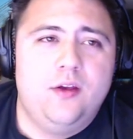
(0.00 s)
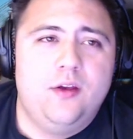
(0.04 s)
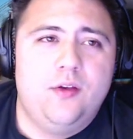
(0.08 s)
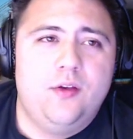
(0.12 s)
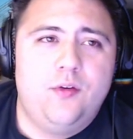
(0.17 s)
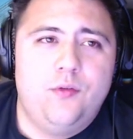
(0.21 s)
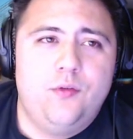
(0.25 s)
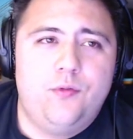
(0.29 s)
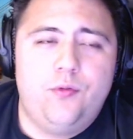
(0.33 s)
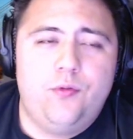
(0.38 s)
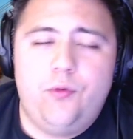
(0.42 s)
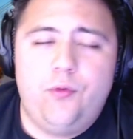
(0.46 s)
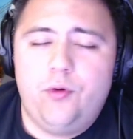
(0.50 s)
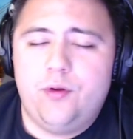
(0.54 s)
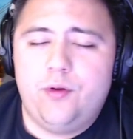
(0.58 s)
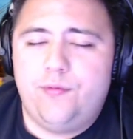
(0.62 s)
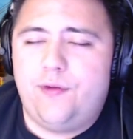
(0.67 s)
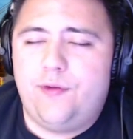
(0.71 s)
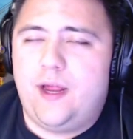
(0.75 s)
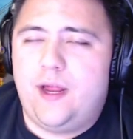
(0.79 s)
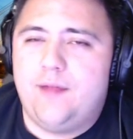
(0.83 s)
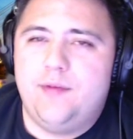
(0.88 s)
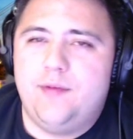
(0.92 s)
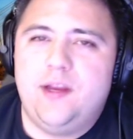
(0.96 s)
4 to
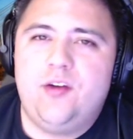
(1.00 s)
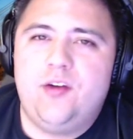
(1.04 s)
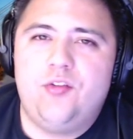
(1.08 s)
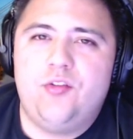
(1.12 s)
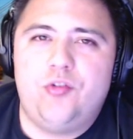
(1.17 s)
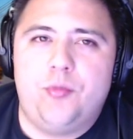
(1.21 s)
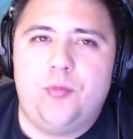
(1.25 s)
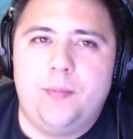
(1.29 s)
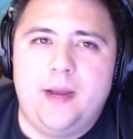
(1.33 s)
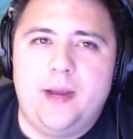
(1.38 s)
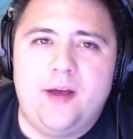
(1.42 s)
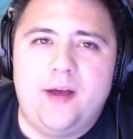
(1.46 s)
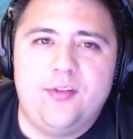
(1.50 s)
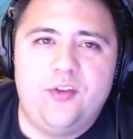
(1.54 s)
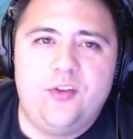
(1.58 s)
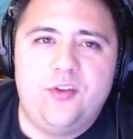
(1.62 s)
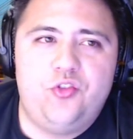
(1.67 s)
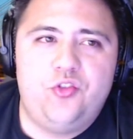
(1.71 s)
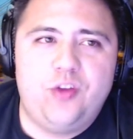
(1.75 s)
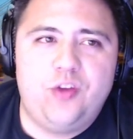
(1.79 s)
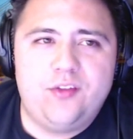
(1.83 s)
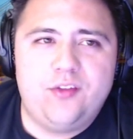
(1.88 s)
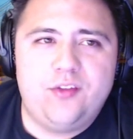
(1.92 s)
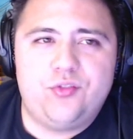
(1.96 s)
5 years from now,
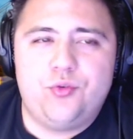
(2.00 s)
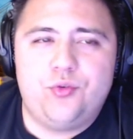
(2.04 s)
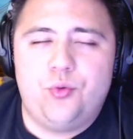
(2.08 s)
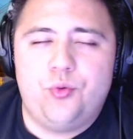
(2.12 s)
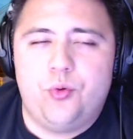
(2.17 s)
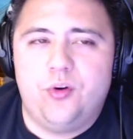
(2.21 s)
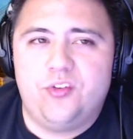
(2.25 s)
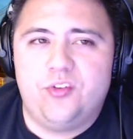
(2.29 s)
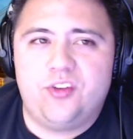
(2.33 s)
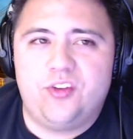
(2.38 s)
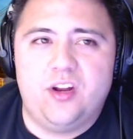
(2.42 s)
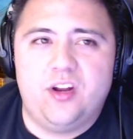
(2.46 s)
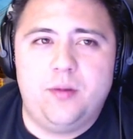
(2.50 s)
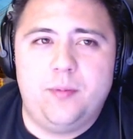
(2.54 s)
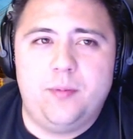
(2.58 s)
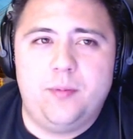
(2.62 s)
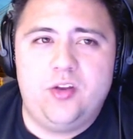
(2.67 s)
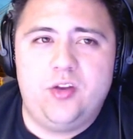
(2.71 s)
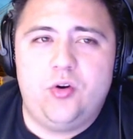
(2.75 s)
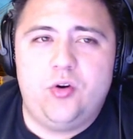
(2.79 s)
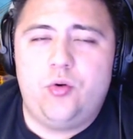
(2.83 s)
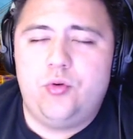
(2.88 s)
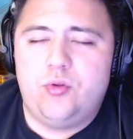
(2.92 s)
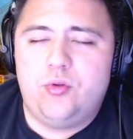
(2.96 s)
this Jets core is going to be
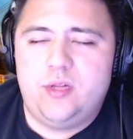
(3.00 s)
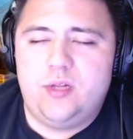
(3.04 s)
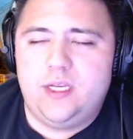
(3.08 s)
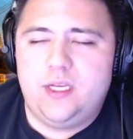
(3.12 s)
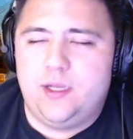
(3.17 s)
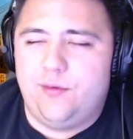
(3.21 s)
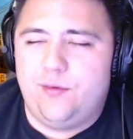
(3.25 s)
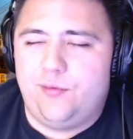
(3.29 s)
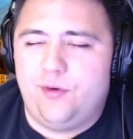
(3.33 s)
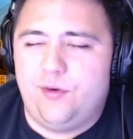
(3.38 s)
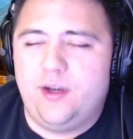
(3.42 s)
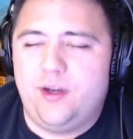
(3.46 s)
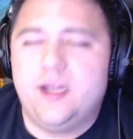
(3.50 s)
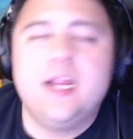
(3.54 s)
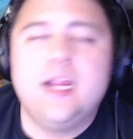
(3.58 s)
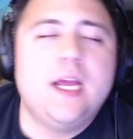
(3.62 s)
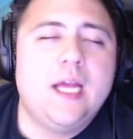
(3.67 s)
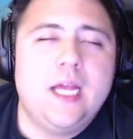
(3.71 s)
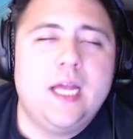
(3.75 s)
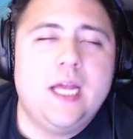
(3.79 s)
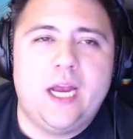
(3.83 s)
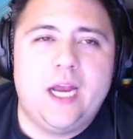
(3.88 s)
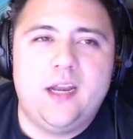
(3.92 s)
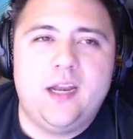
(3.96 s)
totally different,
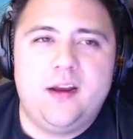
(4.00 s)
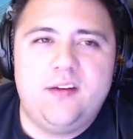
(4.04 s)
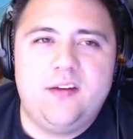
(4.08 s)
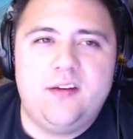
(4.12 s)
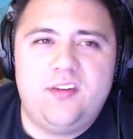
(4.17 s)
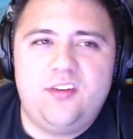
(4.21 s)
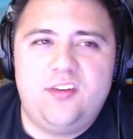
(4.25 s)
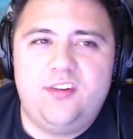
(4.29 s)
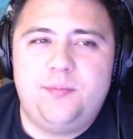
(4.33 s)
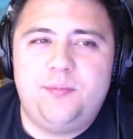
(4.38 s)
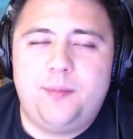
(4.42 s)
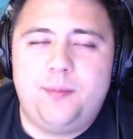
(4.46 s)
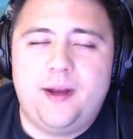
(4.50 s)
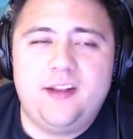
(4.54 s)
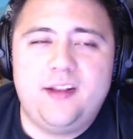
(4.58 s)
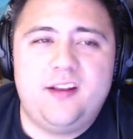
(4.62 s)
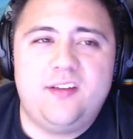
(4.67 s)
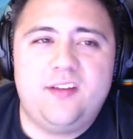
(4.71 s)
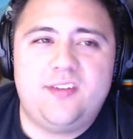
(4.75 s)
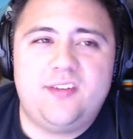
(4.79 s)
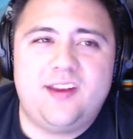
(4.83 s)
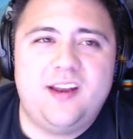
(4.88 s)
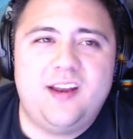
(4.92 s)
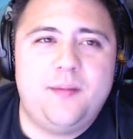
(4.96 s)
and I suspect
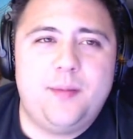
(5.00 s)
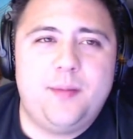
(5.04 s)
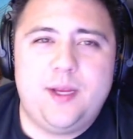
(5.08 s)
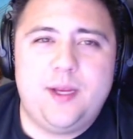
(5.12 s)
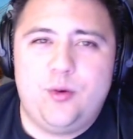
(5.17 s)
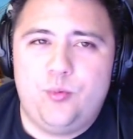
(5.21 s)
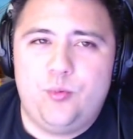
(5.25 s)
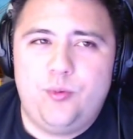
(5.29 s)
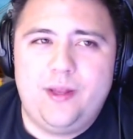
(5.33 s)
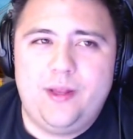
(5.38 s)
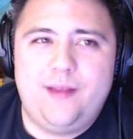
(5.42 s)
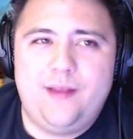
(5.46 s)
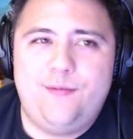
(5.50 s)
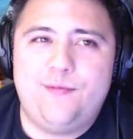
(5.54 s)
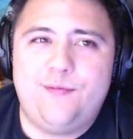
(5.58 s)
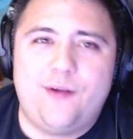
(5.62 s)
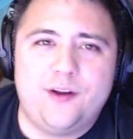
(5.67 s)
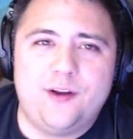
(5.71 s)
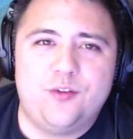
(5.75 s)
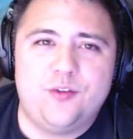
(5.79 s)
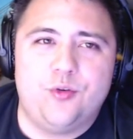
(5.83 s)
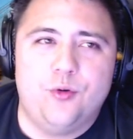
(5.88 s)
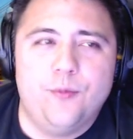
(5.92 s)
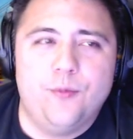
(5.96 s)
it's going to be a really
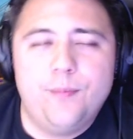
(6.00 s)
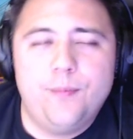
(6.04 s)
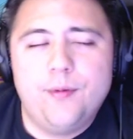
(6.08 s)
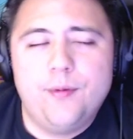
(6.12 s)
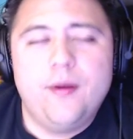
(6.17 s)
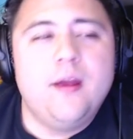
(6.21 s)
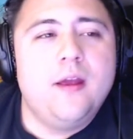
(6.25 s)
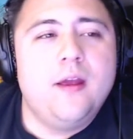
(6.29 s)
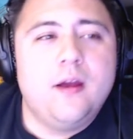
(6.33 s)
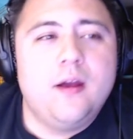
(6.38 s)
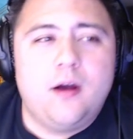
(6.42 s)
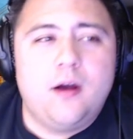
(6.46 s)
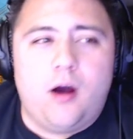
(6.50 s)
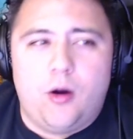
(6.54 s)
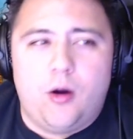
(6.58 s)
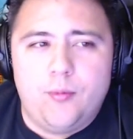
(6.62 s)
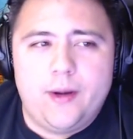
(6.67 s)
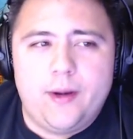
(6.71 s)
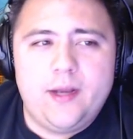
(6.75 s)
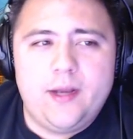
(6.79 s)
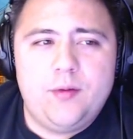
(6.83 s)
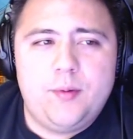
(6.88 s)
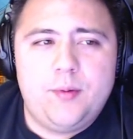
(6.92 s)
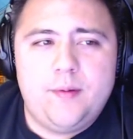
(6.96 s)
fun group.
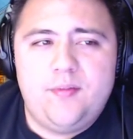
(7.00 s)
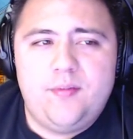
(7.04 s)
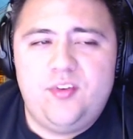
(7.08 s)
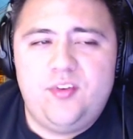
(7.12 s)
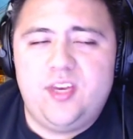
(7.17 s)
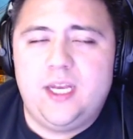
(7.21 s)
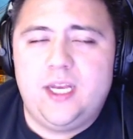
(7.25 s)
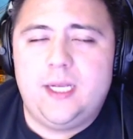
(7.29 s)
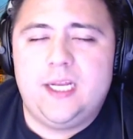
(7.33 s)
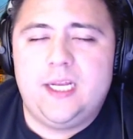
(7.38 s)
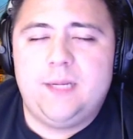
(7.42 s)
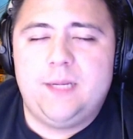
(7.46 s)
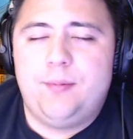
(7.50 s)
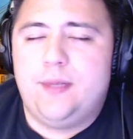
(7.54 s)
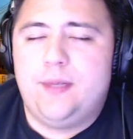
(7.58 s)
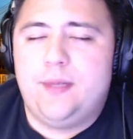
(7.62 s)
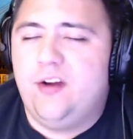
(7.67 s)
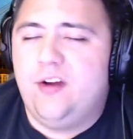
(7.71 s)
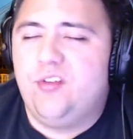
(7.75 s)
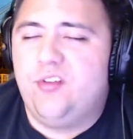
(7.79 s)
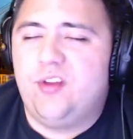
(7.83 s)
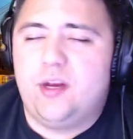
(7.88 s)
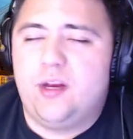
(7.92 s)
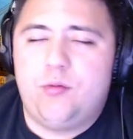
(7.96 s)
Already we've seen
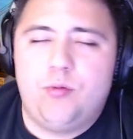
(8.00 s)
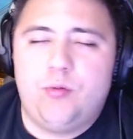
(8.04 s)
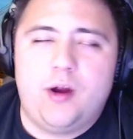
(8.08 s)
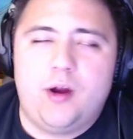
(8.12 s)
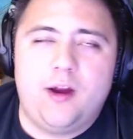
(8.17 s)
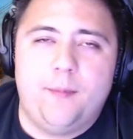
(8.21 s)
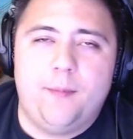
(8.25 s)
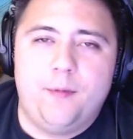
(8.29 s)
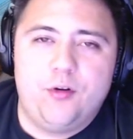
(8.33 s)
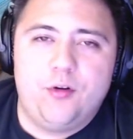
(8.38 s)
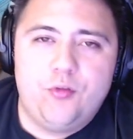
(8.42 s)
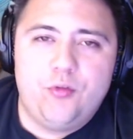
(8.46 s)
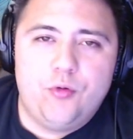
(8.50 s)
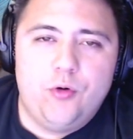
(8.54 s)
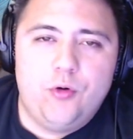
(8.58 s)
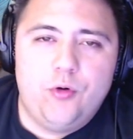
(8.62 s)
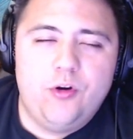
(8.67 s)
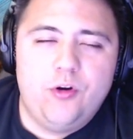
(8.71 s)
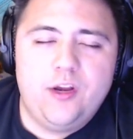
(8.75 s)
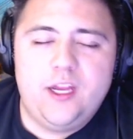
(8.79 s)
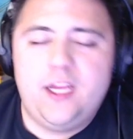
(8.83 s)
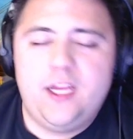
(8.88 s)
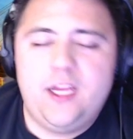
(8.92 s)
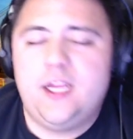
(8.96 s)
players like Rucker
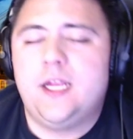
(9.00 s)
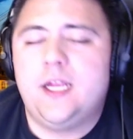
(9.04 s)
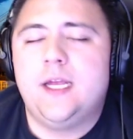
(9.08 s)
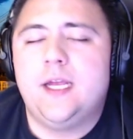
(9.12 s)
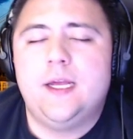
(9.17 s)
McCrory,